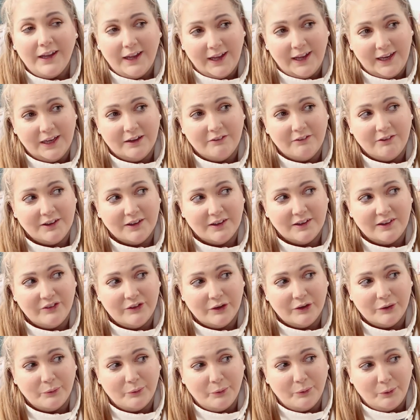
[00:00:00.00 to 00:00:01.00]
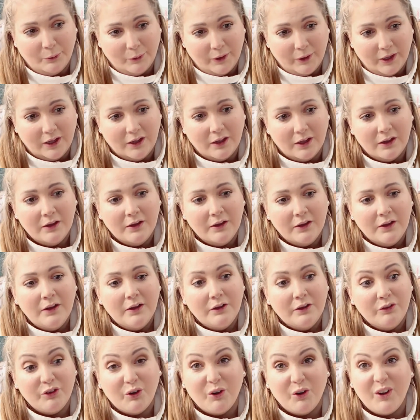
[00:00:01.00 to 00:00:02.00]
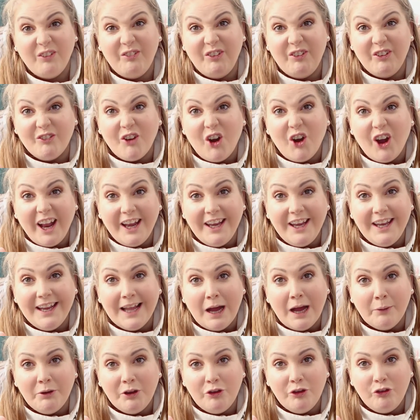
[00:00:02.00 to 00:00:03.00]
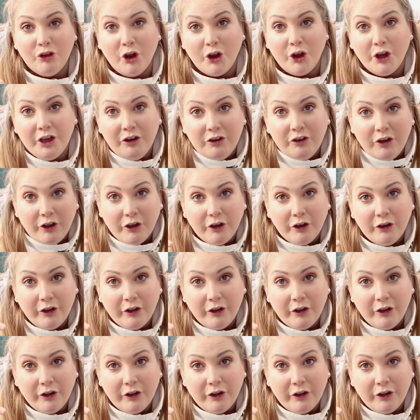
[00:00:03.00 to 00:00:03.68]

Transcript: here in the slow cooker. So if you've got any gammon joint